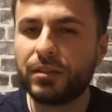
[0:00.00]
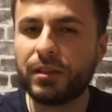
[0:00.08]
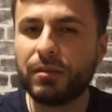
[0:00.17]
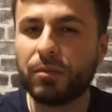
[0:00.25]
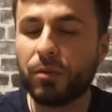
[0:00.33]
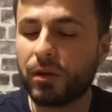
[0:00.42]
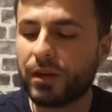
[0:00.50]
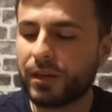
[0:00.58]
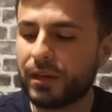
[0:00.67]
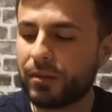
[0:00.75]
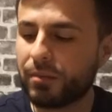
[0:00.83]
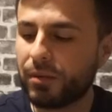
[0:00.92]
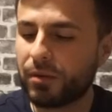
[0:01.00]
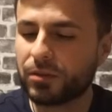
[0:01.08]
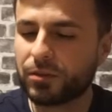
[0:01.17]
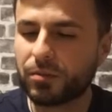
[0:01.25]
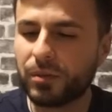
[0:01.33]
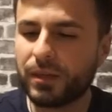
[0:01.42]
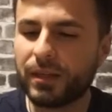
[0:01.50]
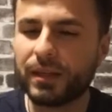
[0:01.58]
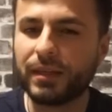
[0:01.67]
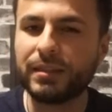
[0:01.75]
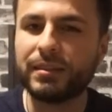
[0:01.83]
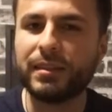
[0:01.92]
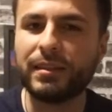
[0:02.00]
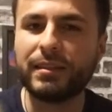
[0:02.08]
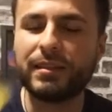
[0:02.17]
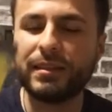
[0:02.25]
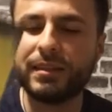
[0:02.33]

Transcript: keep working, but also realize that